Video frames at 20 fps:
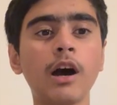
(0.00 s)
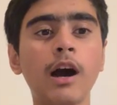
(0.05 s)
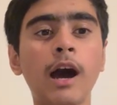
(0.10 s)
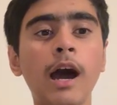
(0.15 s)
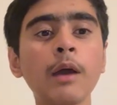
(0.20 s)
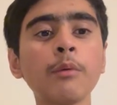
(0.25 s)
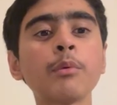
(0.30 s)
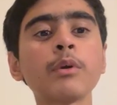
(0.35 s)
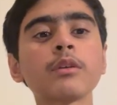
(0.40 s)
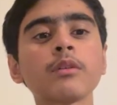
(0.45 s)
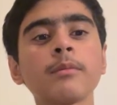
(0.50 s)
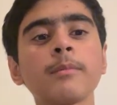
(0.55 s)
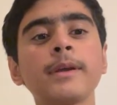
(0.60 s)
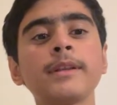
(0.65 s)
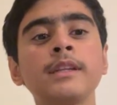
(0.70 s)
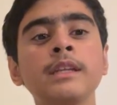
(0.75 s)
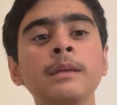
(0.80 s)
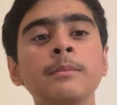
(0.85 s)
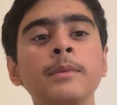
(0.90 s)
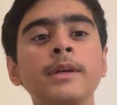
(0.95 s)
I worked with my
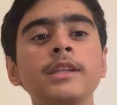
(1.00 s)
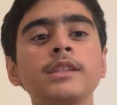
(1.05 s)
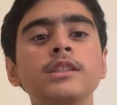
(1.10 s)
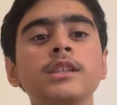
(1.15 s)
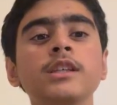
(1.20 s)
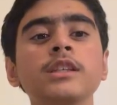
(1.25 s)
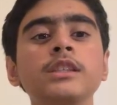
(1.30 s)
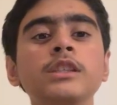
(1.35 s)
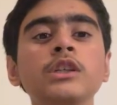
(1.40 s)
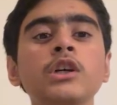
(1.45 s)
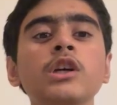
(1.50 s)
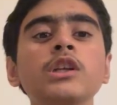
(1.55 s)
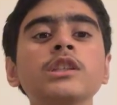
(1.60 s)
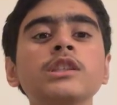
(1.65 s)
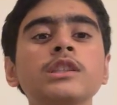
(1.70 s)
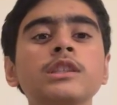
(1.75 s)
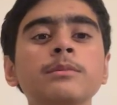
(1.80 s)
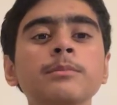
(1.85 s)
teammates Izyan,